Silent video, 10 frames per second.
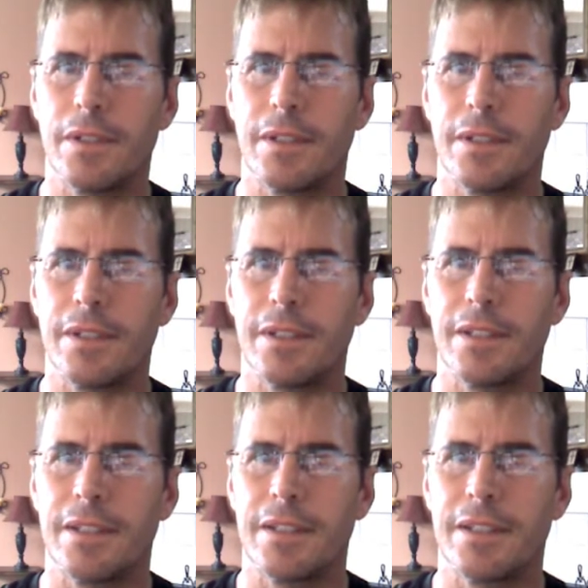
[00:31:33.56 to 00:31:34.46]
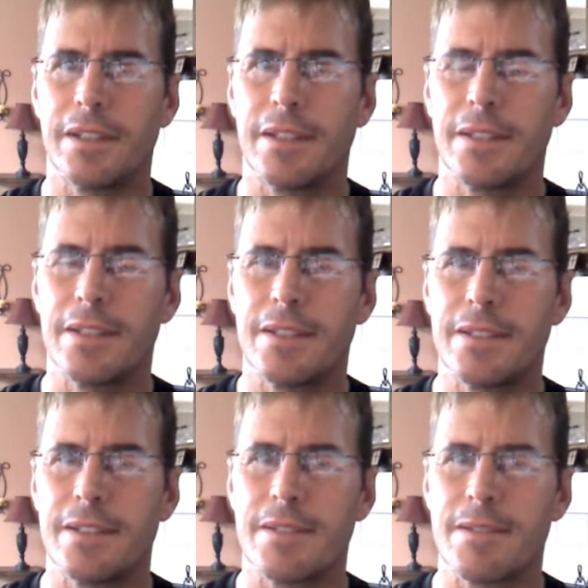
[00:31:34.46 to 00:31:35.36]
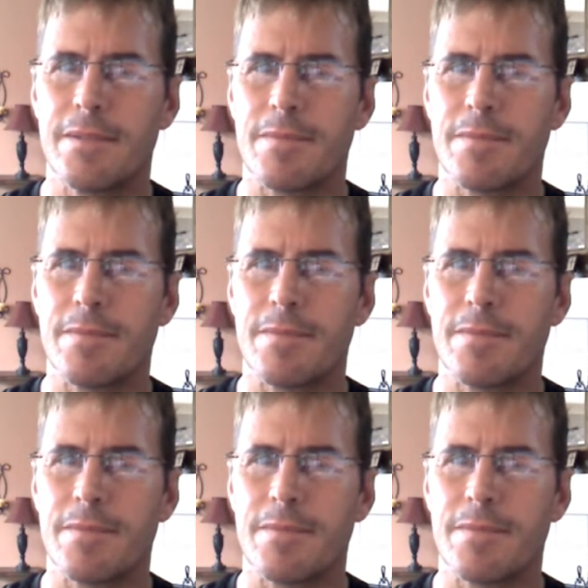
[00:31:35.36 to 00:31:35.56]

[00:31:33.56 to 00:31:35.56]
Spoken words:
Nobody speaks.